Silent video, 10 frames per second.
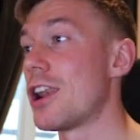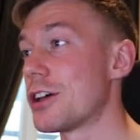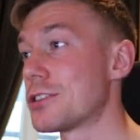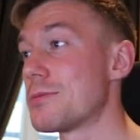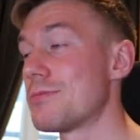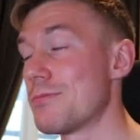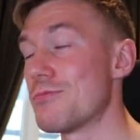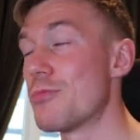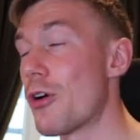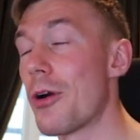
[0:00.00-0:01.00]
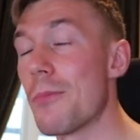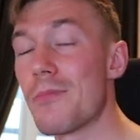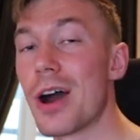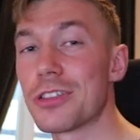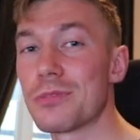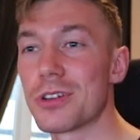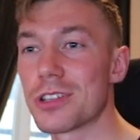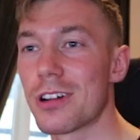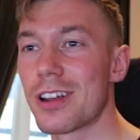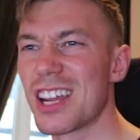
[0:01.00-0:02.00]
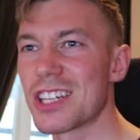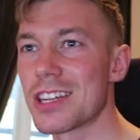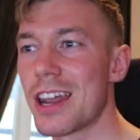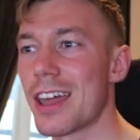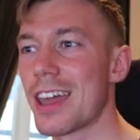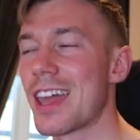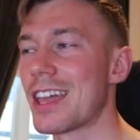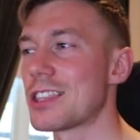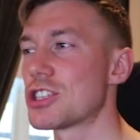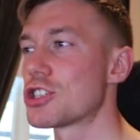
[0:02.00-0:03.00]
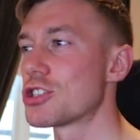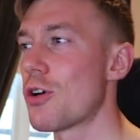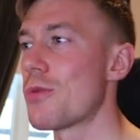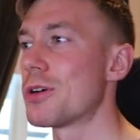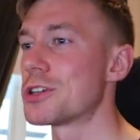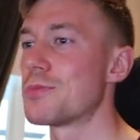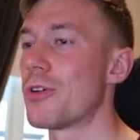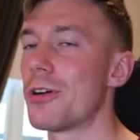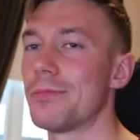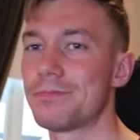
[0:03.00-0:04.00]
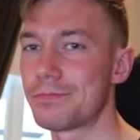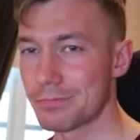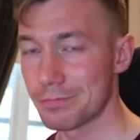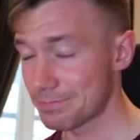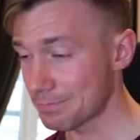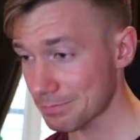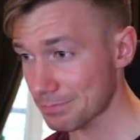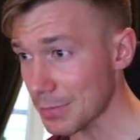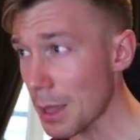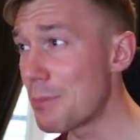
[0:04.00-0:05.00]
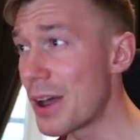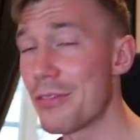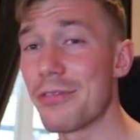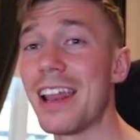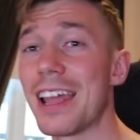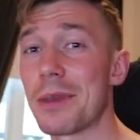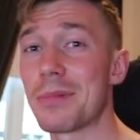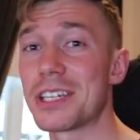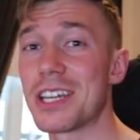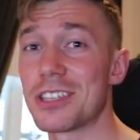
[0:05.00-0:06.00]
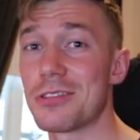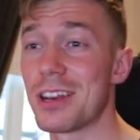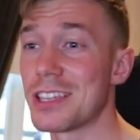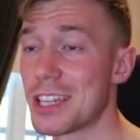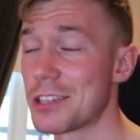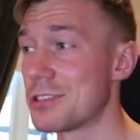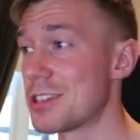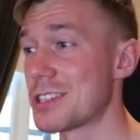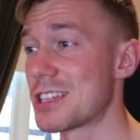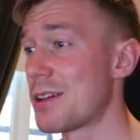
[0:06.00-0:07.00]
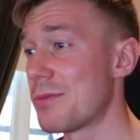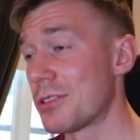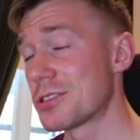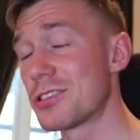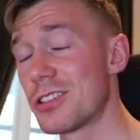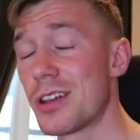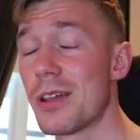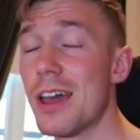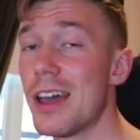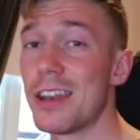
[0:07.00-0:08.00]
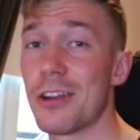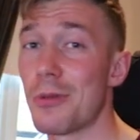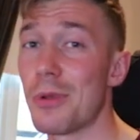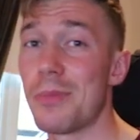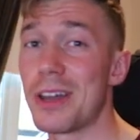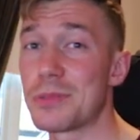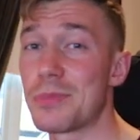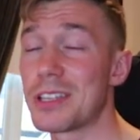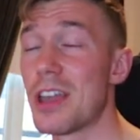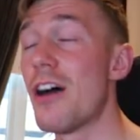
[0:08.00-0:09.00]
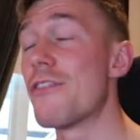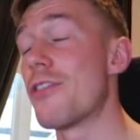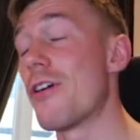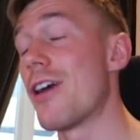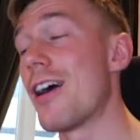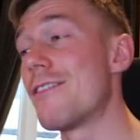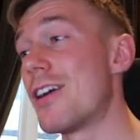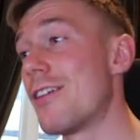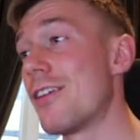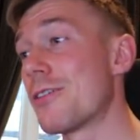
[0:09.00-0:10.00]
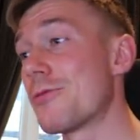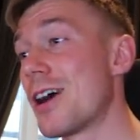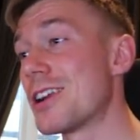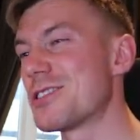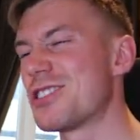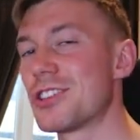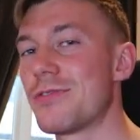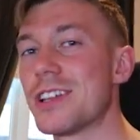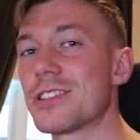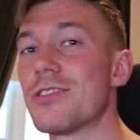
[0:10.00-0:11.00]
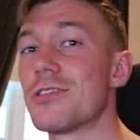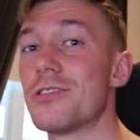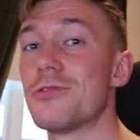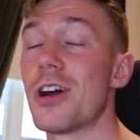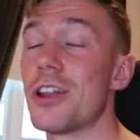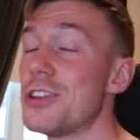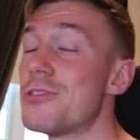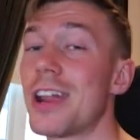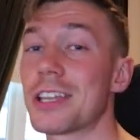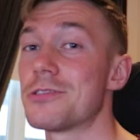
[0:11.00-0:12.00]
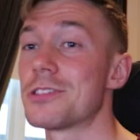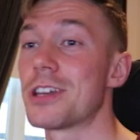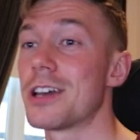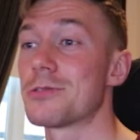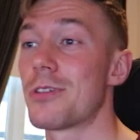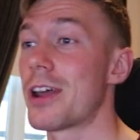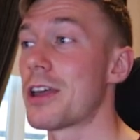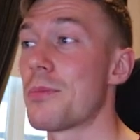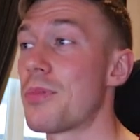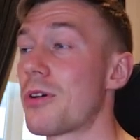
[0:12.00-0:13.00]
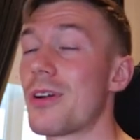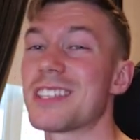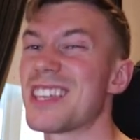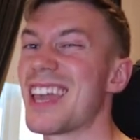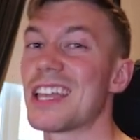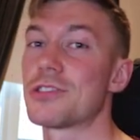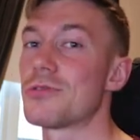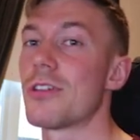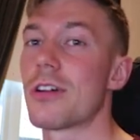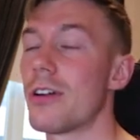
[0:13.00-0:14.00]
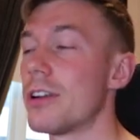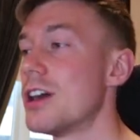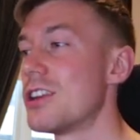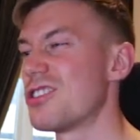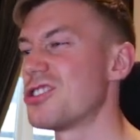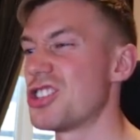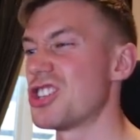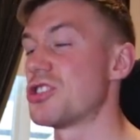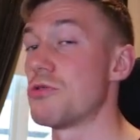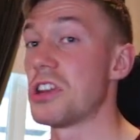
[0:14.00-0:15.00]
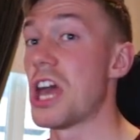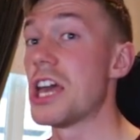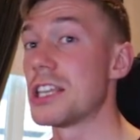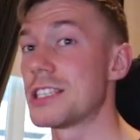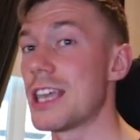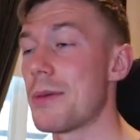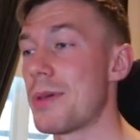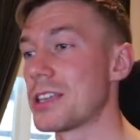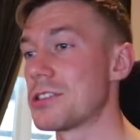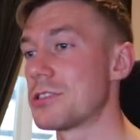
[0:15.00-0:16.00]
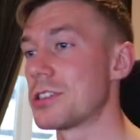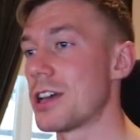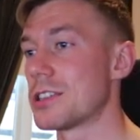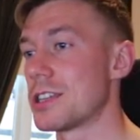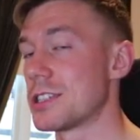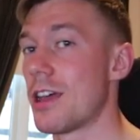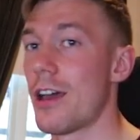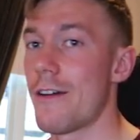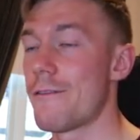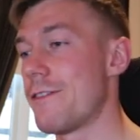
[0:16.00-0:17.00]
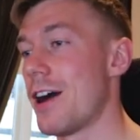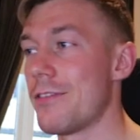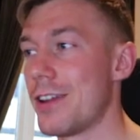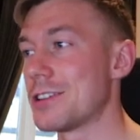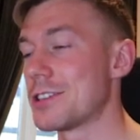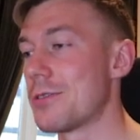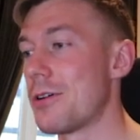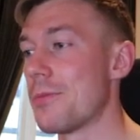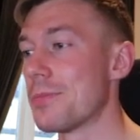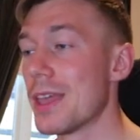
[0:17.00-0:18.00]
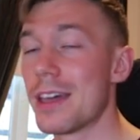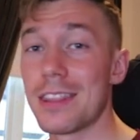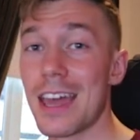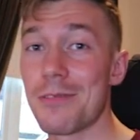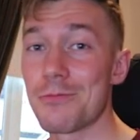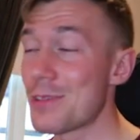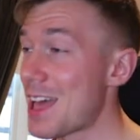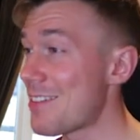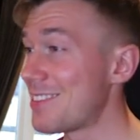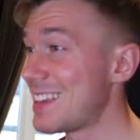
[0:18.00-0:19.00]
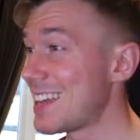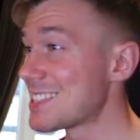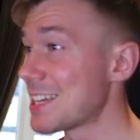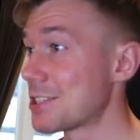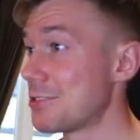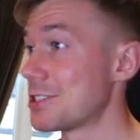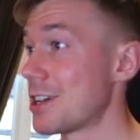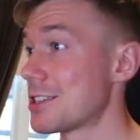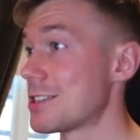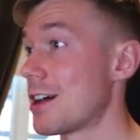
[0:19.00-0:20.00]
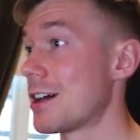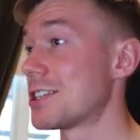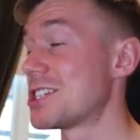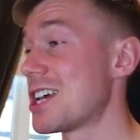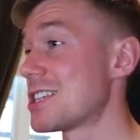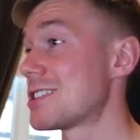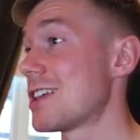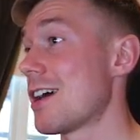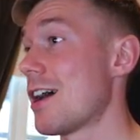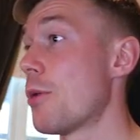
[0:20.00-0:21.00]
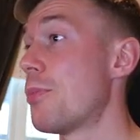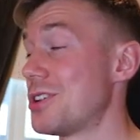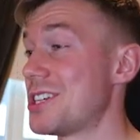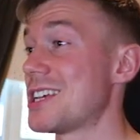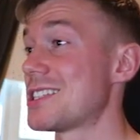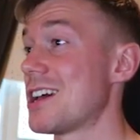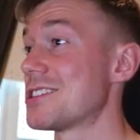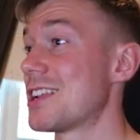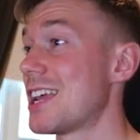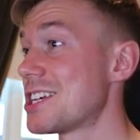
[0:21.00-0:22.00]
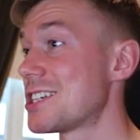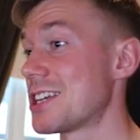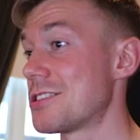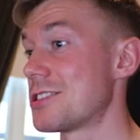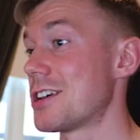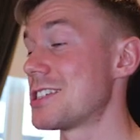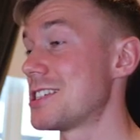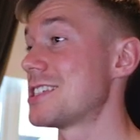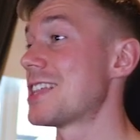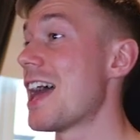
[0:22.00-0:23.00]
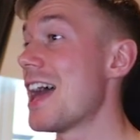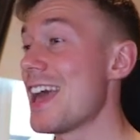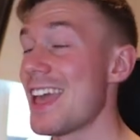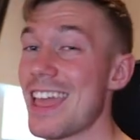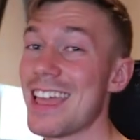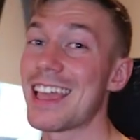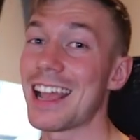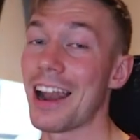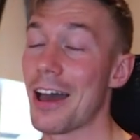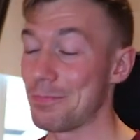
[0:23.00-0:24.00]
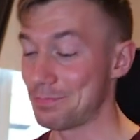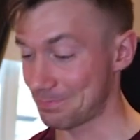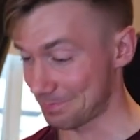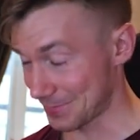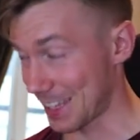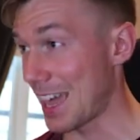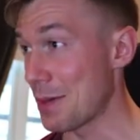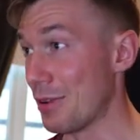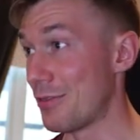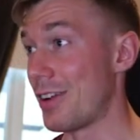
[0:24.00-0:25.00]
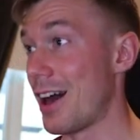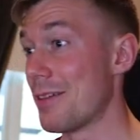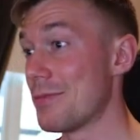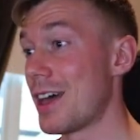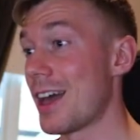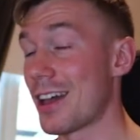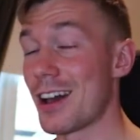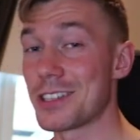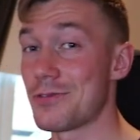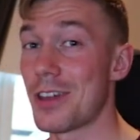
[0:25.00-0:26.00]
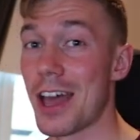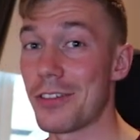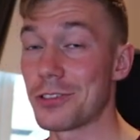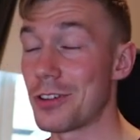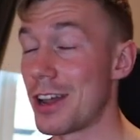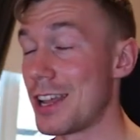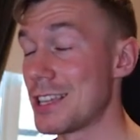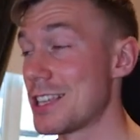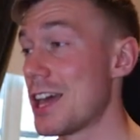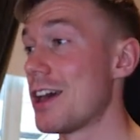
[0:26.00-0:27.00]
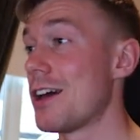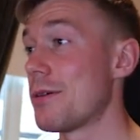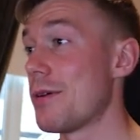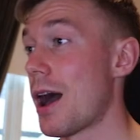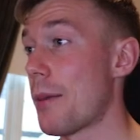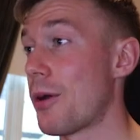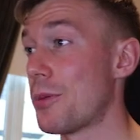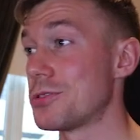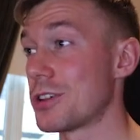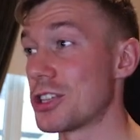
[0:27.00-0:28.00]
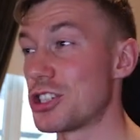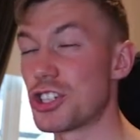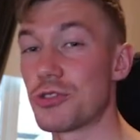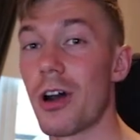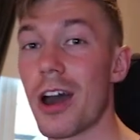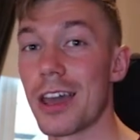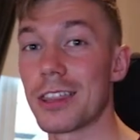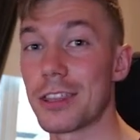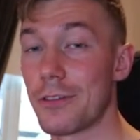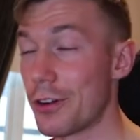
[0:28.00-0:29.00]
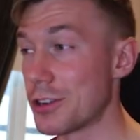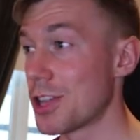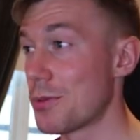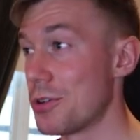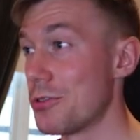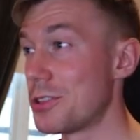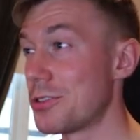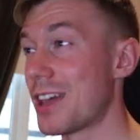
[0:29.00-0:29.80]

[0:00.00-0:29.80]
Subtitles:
lot more mind to muscle connection and I can get so much more better feeling in my chest doing this exercise. And I've also done the normal bench press for a very long while, so it just feels good to do a new exercise where I can progress and get stronger on, not just doing the same exercises 5 years in a row. Then we have the next exercise, a upper chest isolation exercise. This is the incline cable fly. And guys, if you haven't tried this, I promise you guys, just try it. The first time you do it,